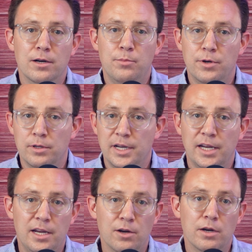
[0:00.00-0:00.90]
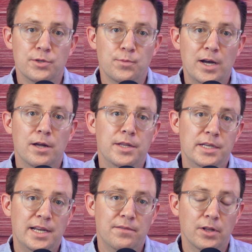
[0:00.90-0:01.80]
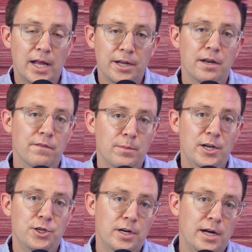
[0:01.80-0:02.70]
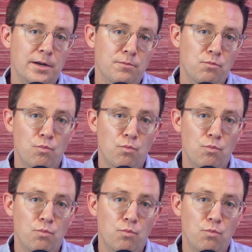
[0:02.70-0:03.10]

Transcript: I'll put a link here as well. These have a lot of good information on